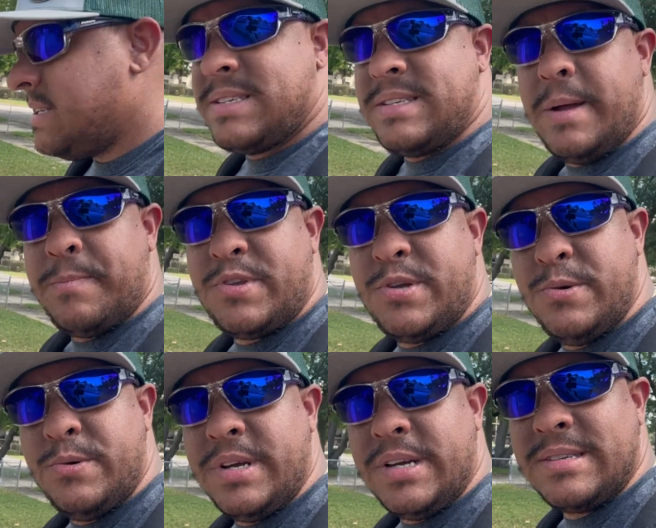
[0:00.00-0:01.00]
step
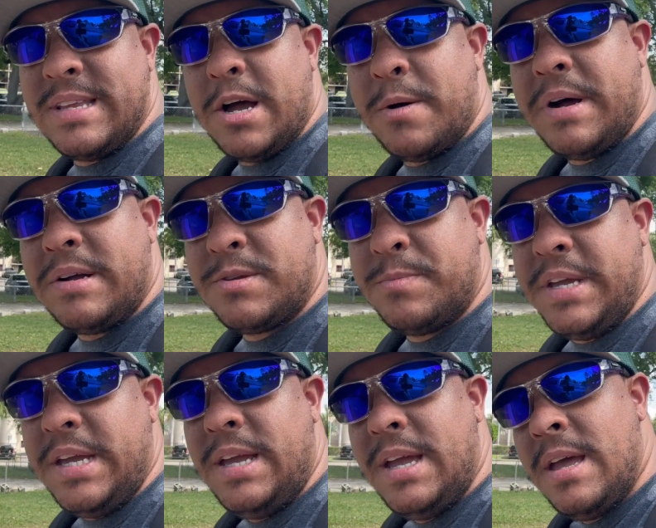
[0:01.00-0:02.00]
2 is now about to
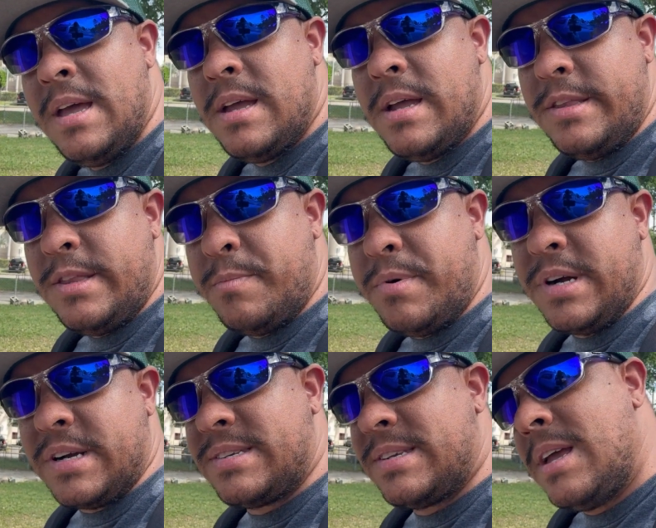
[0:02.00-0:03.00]
be in the
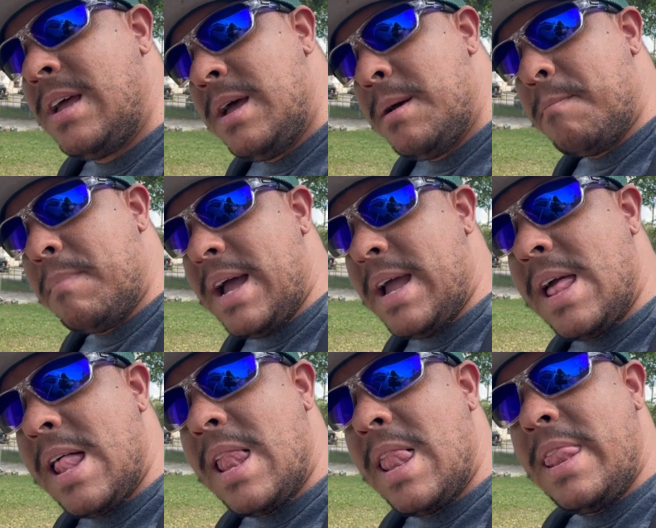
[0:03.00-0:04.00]
books. My
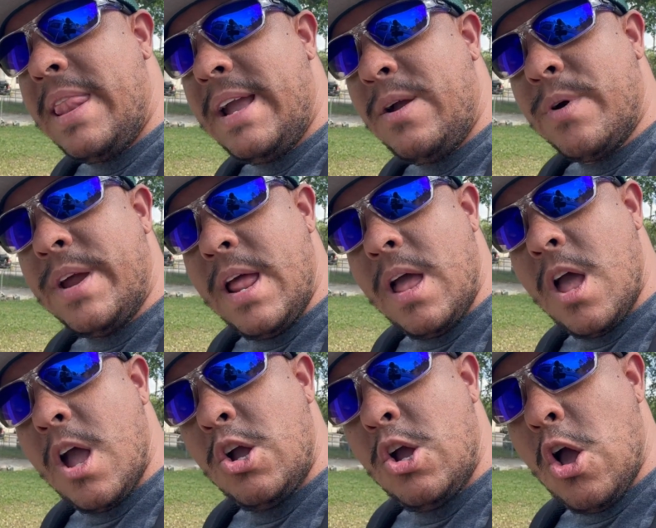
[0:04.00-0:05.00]
liquid
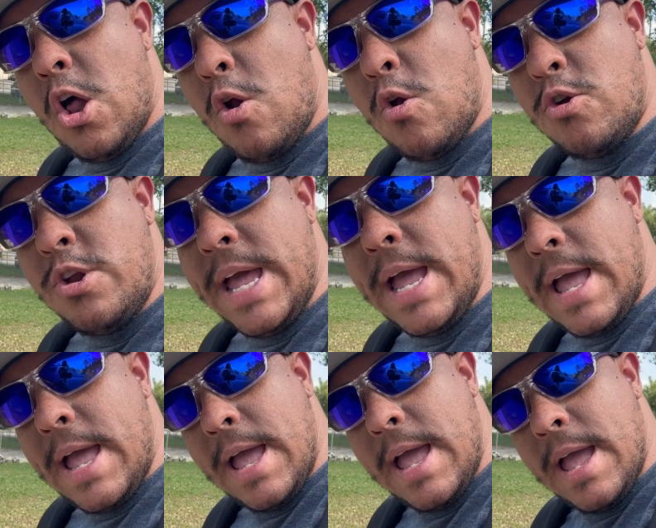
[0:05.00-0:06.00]
gold.
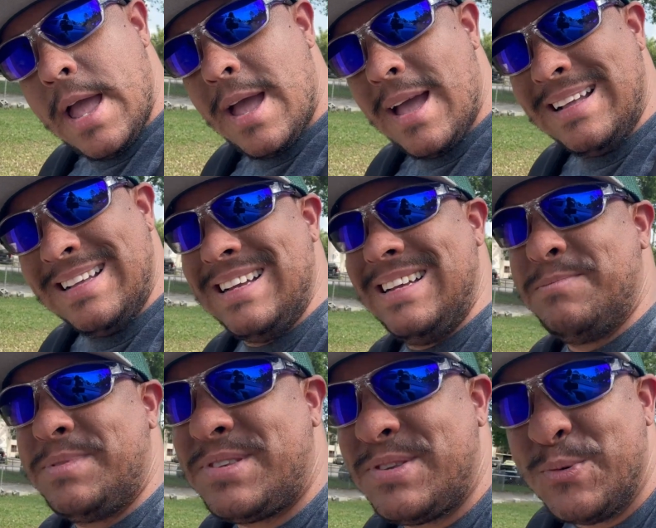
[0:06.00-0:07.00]

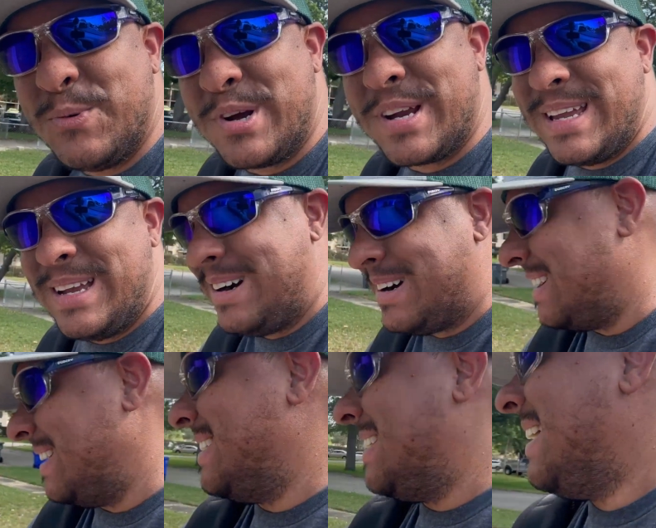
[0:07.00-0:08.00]
I'm still working
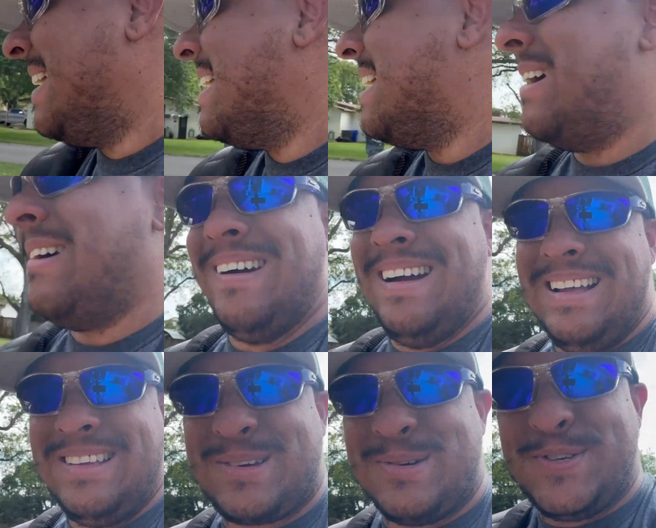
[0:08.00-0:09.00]
on it. All right,
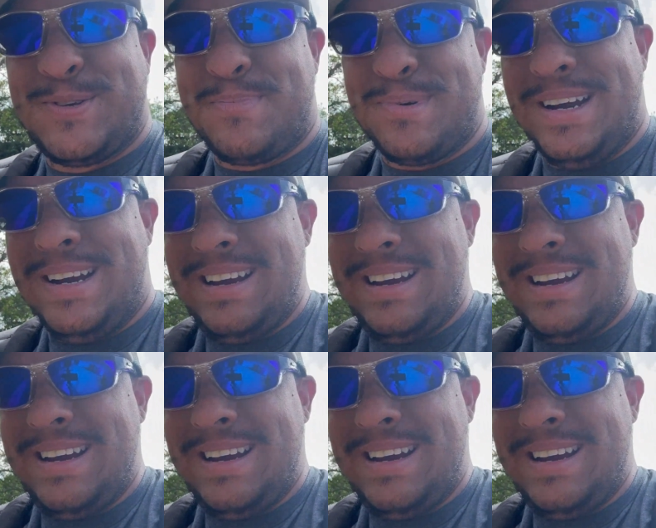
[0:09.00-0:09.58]
let's go spray.